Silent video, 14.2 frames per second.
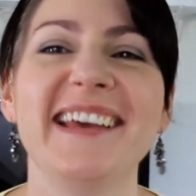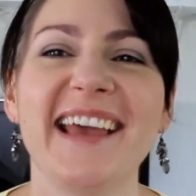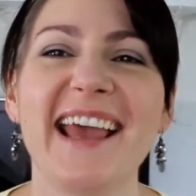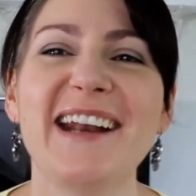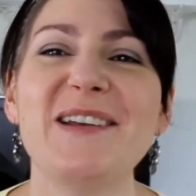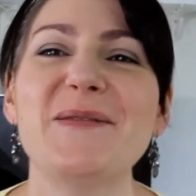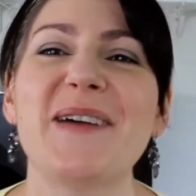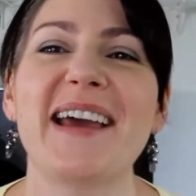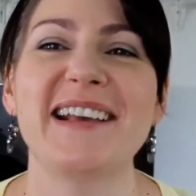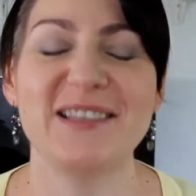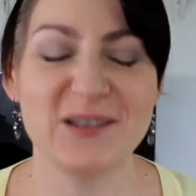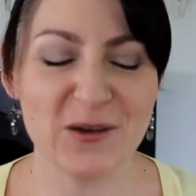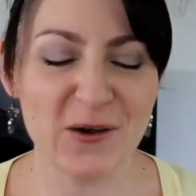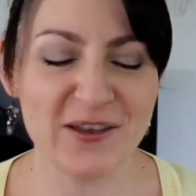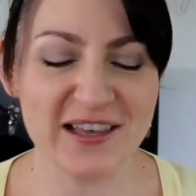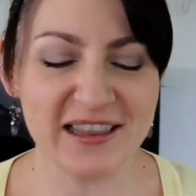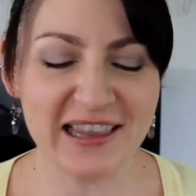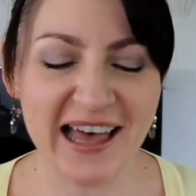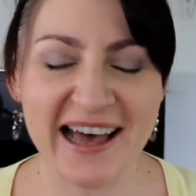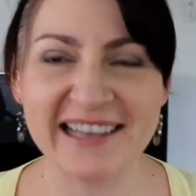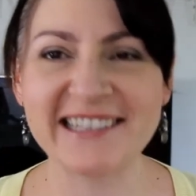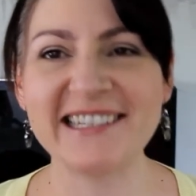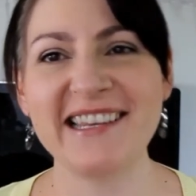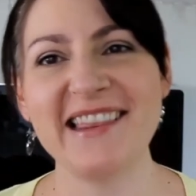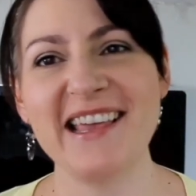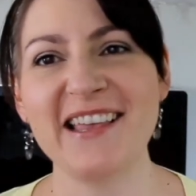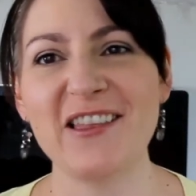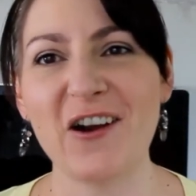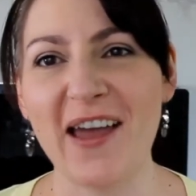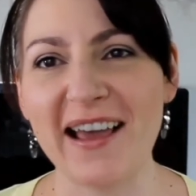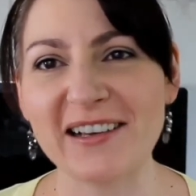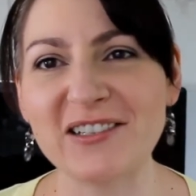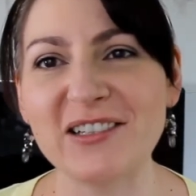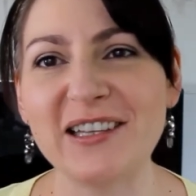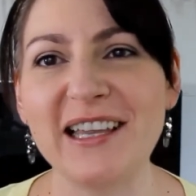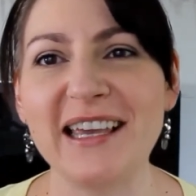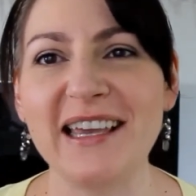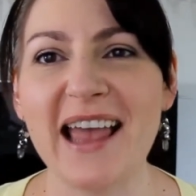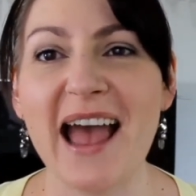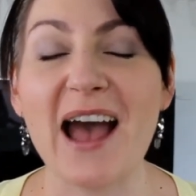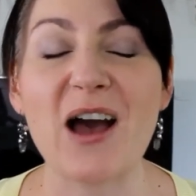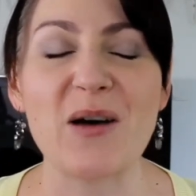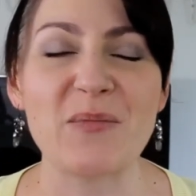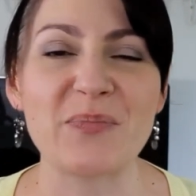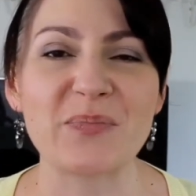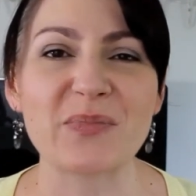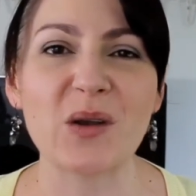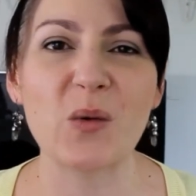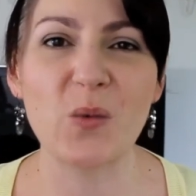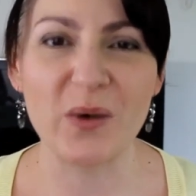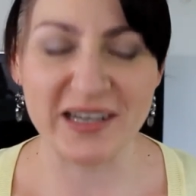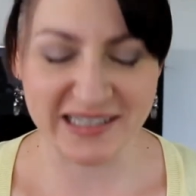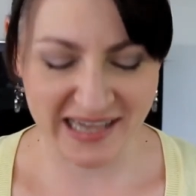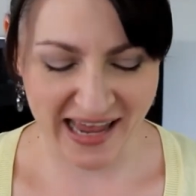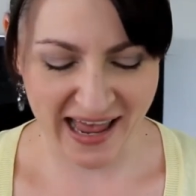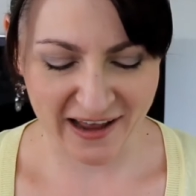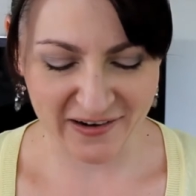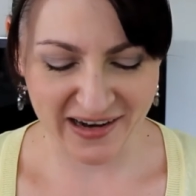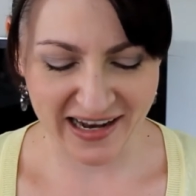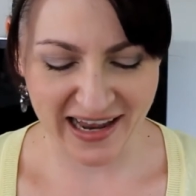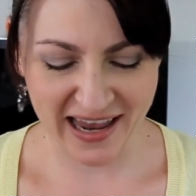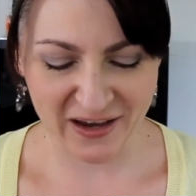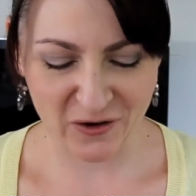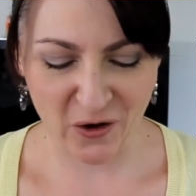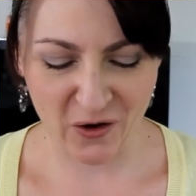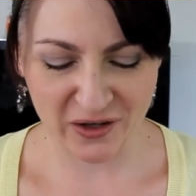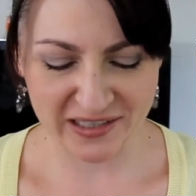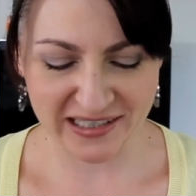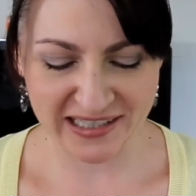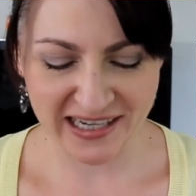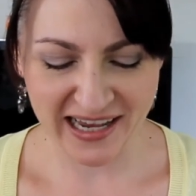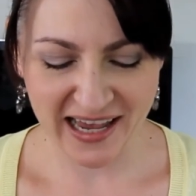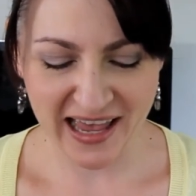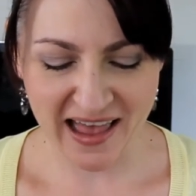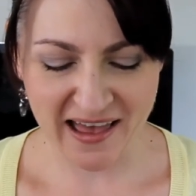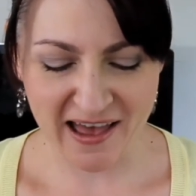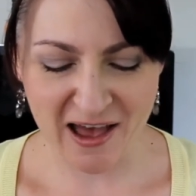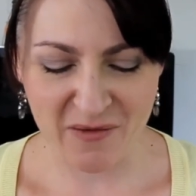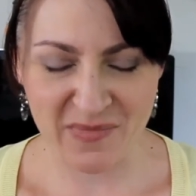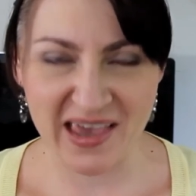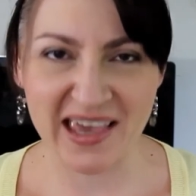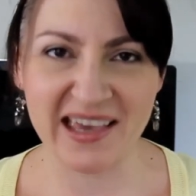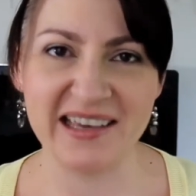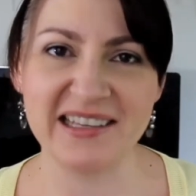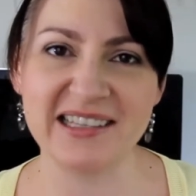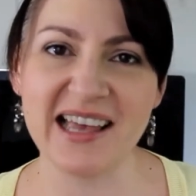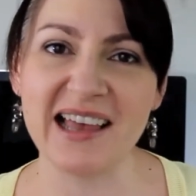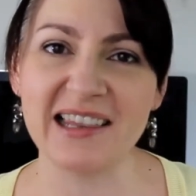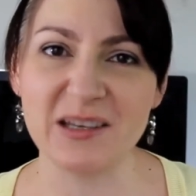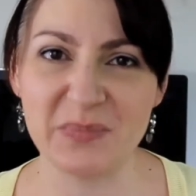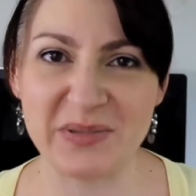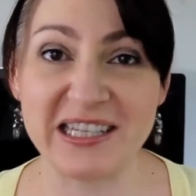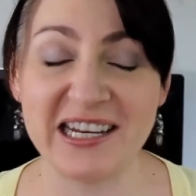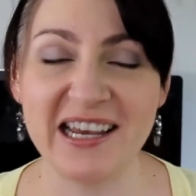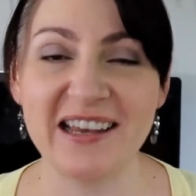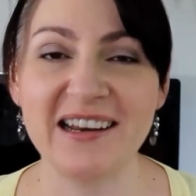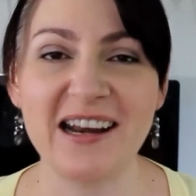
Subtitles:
Anyway, so the last thing that I actually went out and got is a lipstick.